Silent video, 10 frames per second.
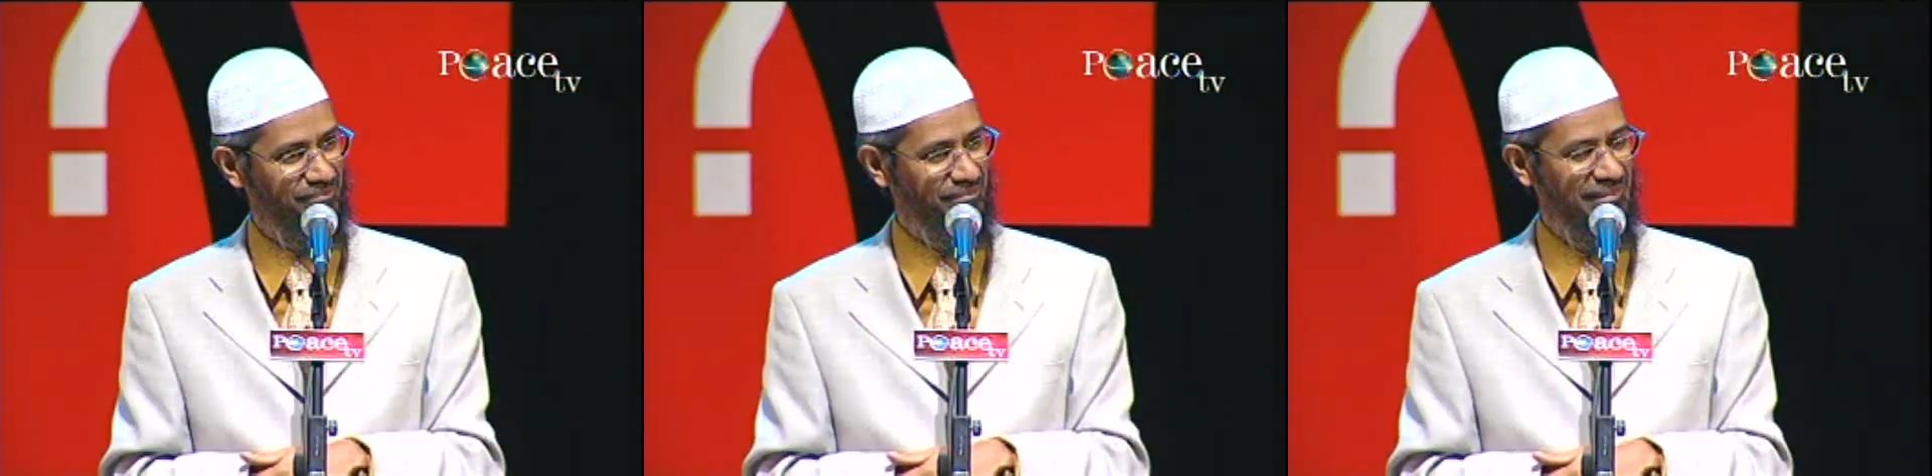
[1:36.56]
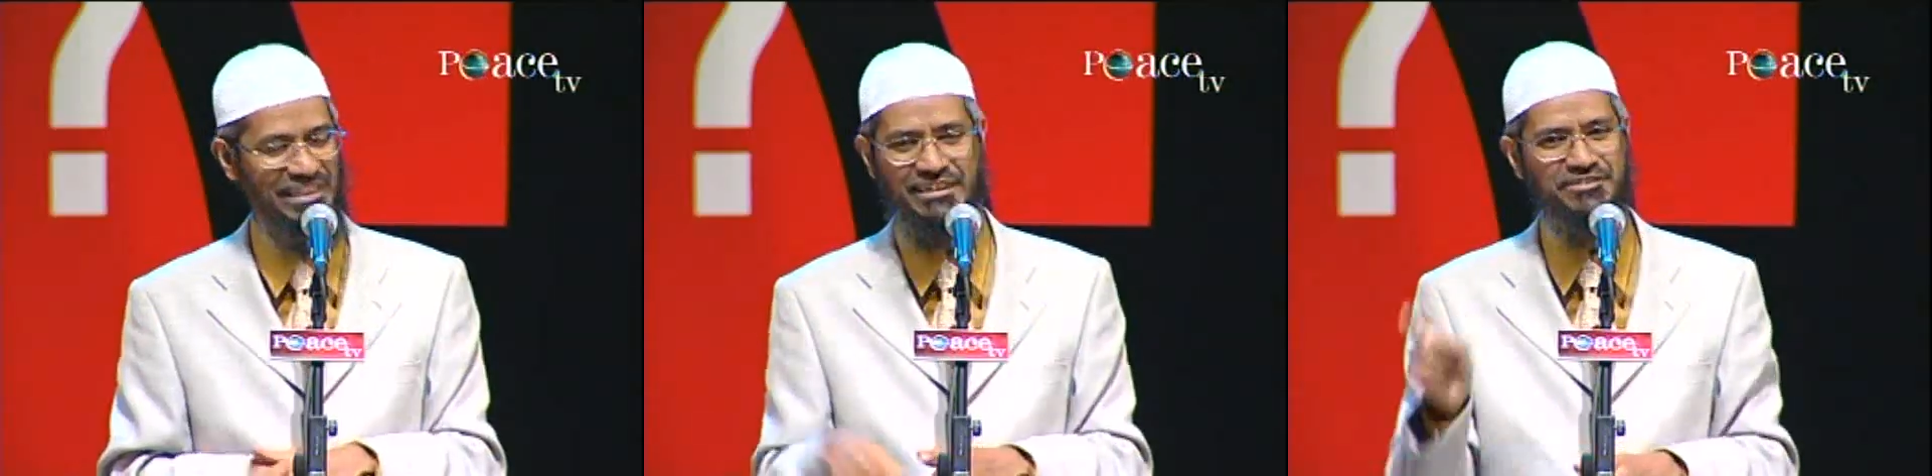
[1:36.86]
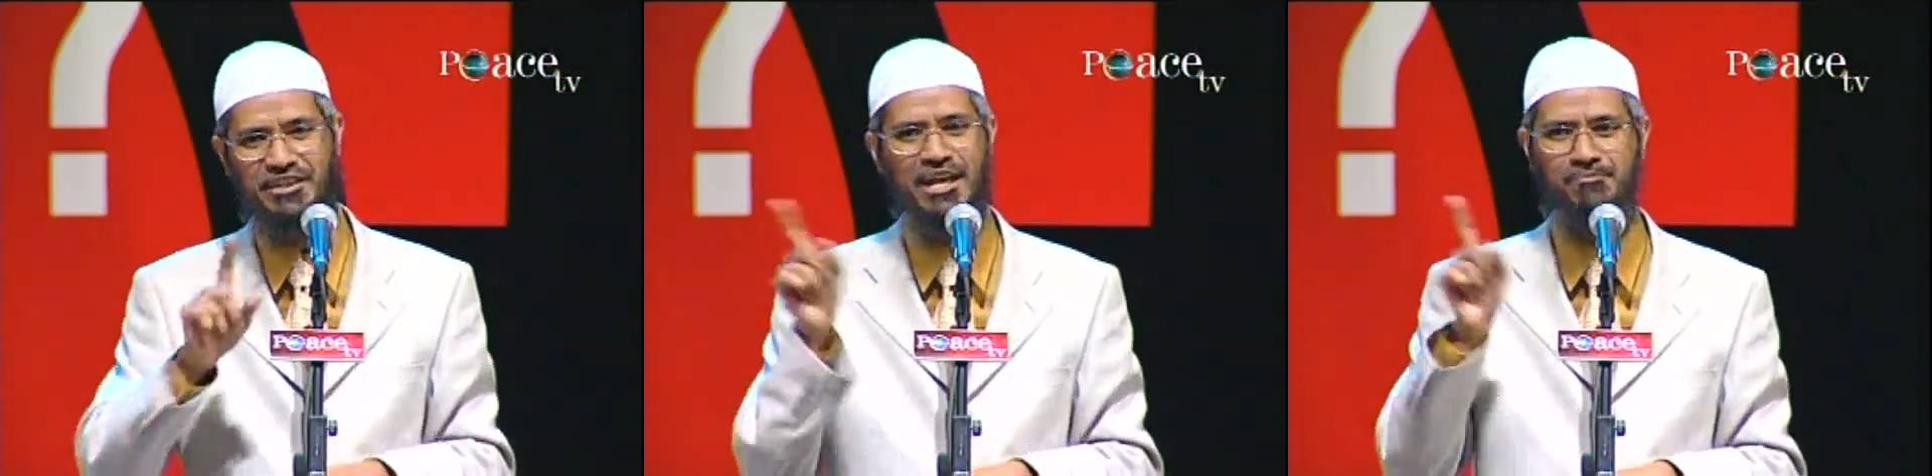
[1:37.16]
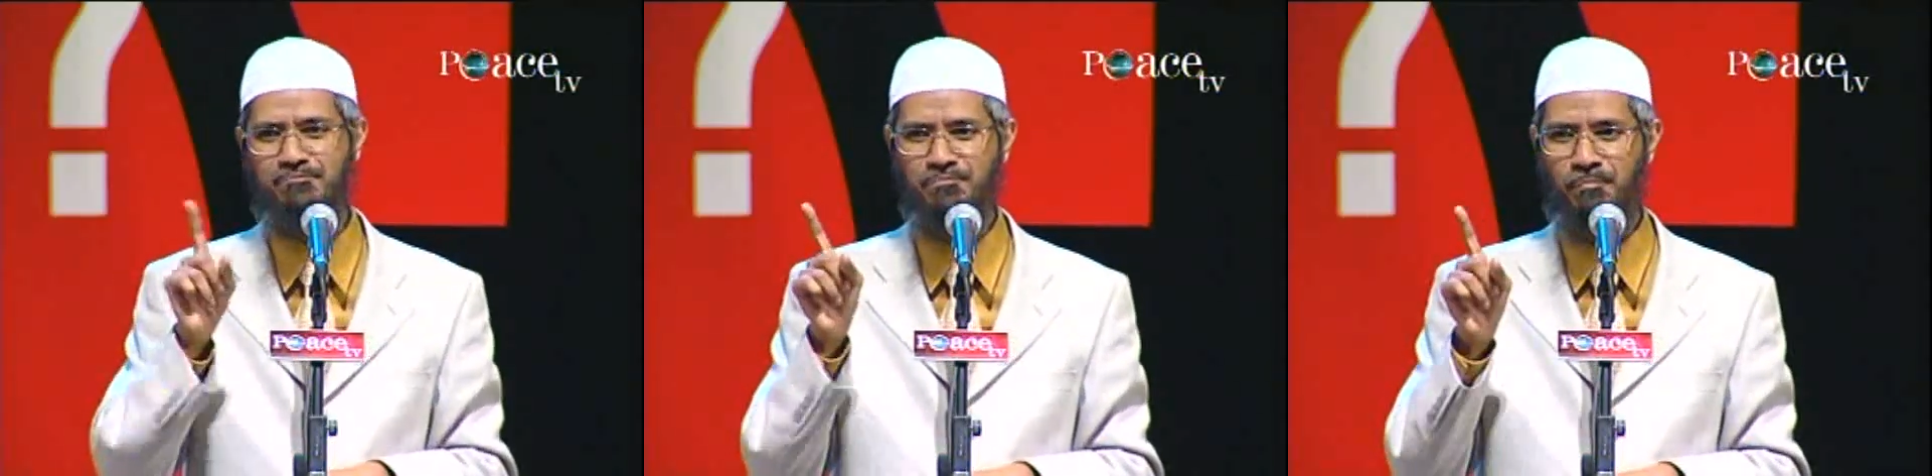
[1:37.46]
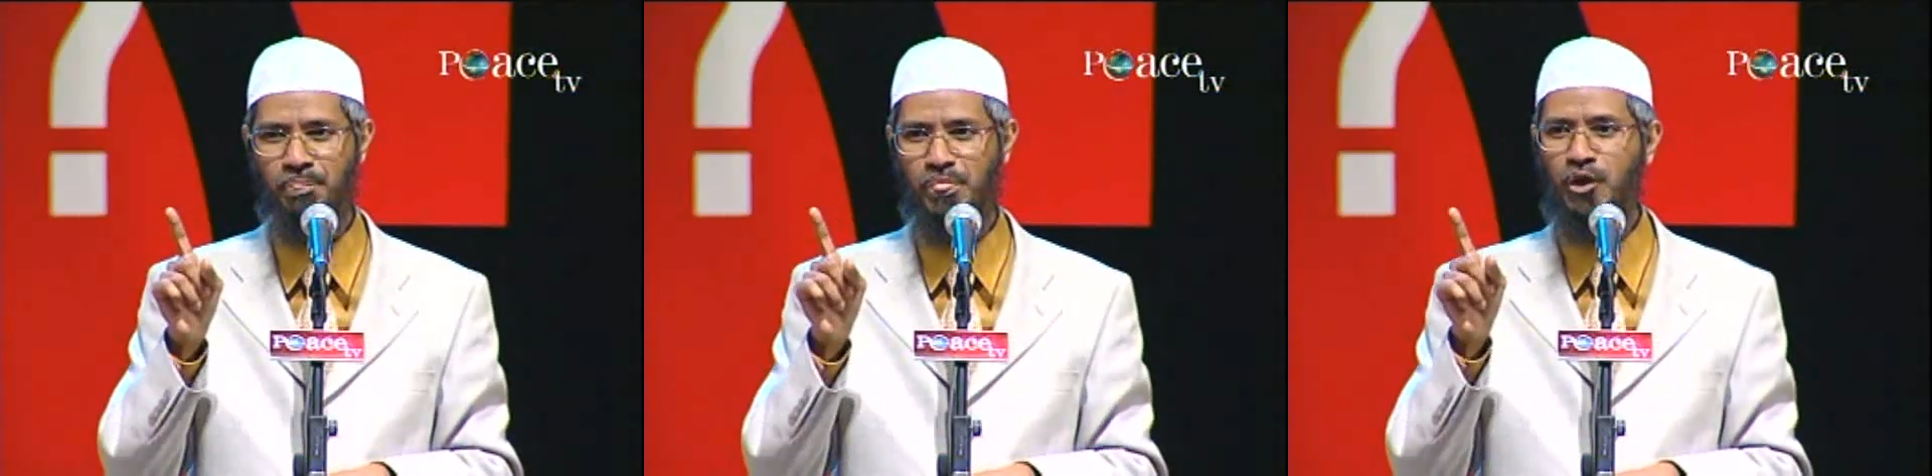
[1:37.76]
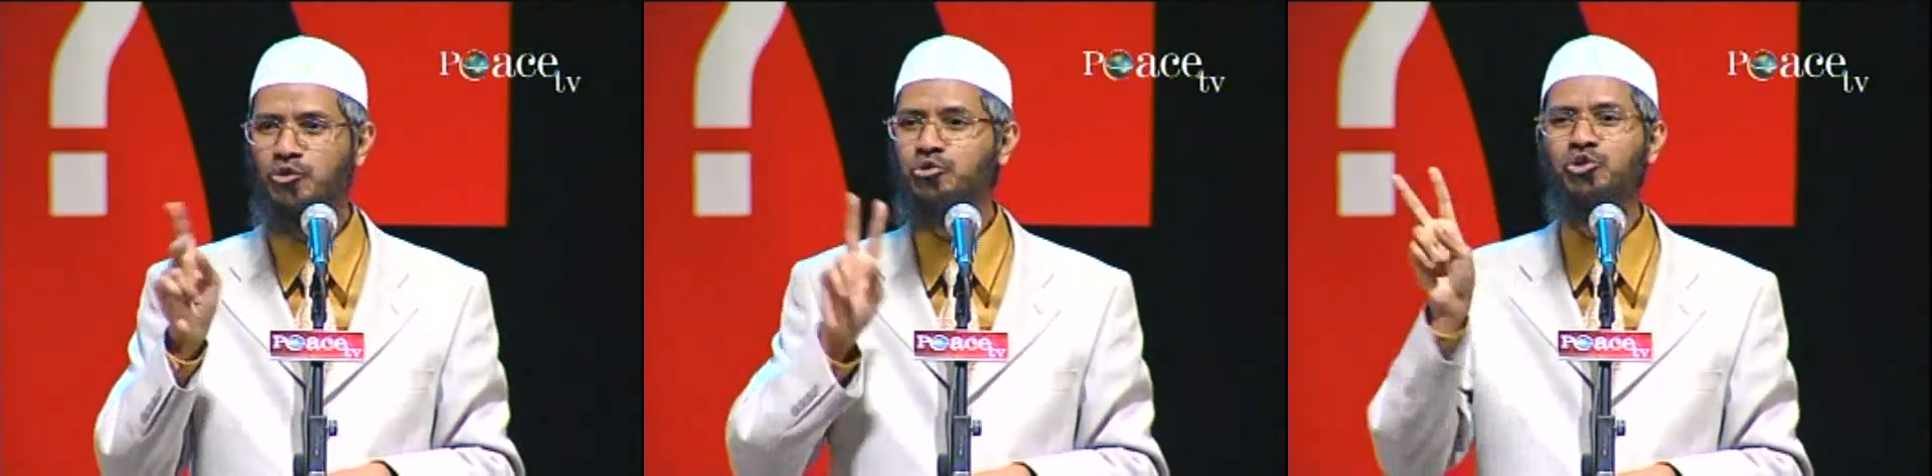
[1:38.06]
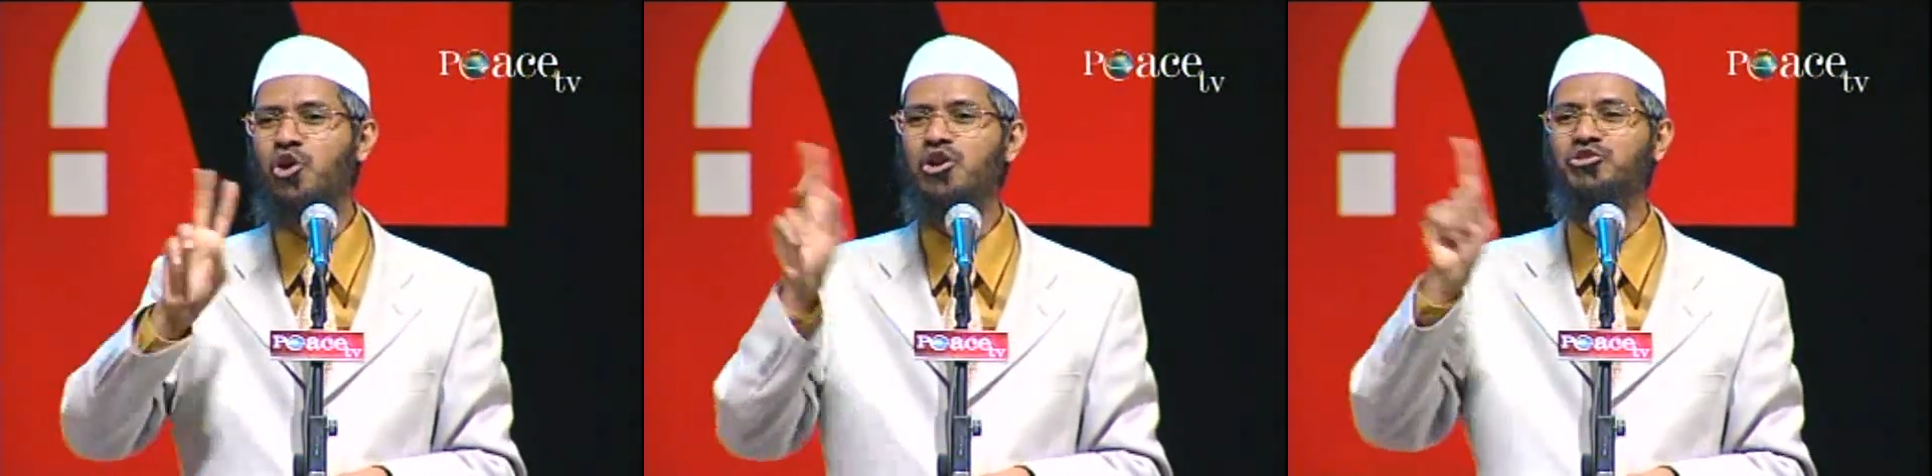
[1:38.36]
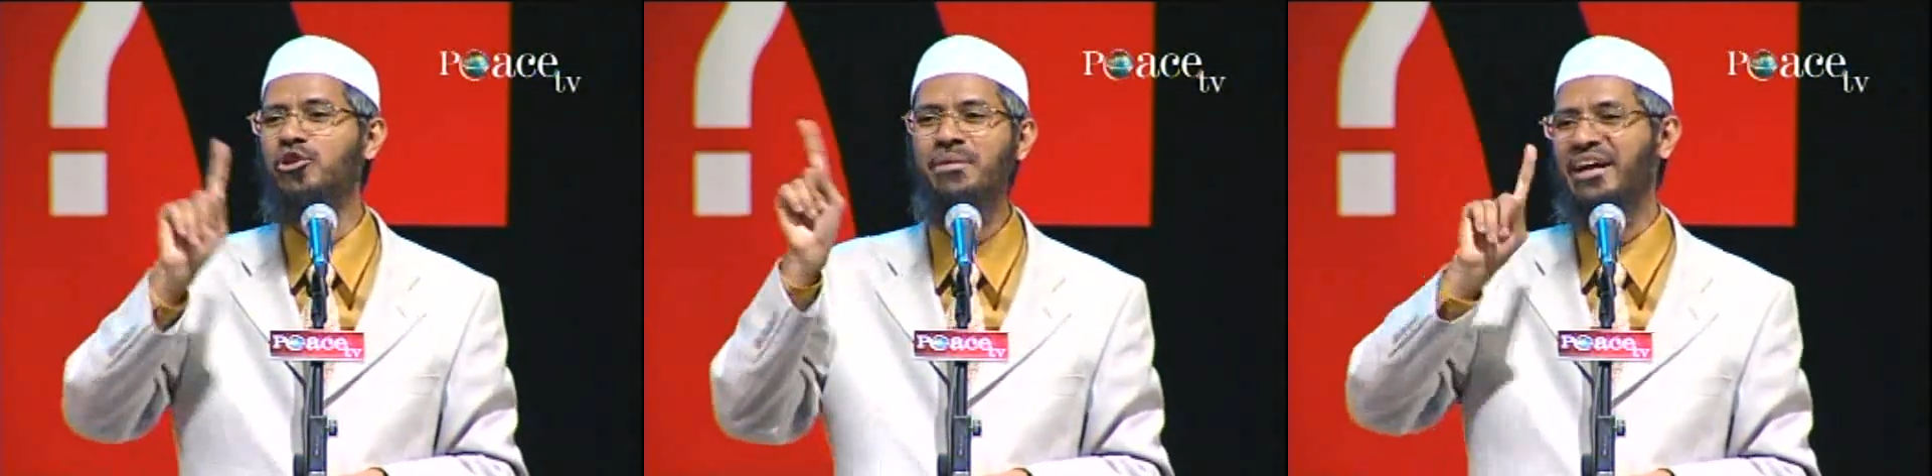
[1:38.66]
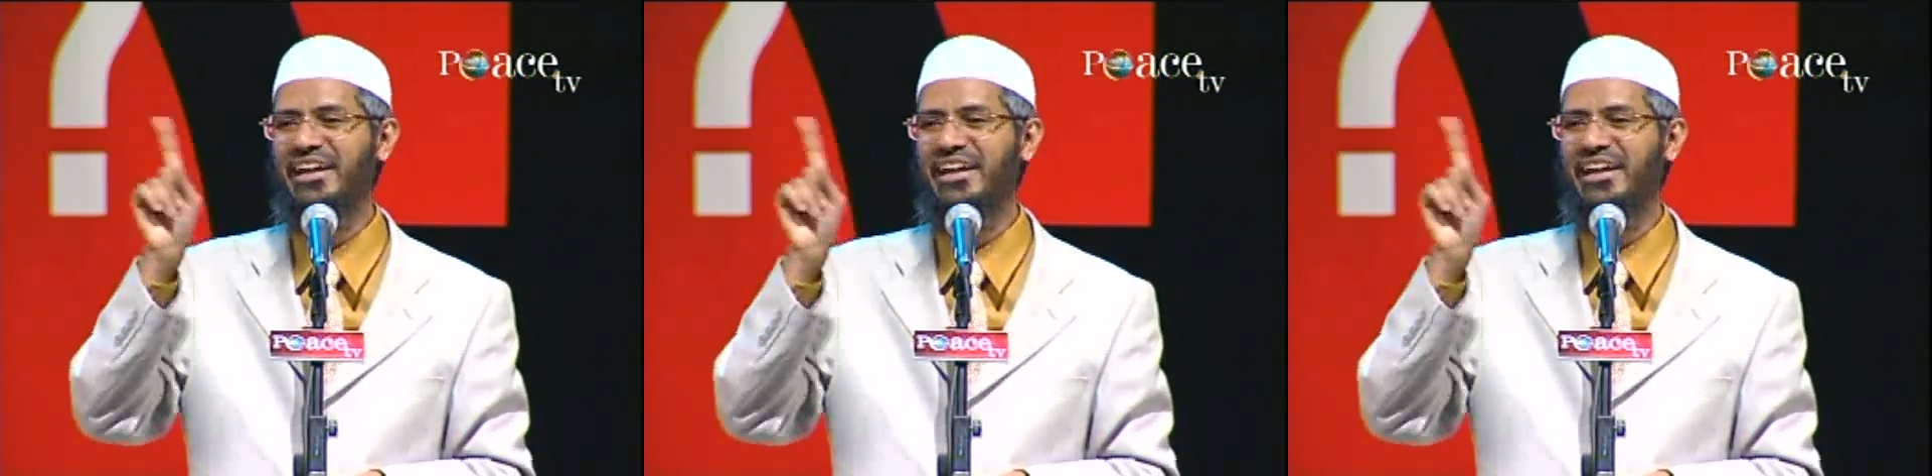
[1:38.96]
In Islam, two wrongs don't make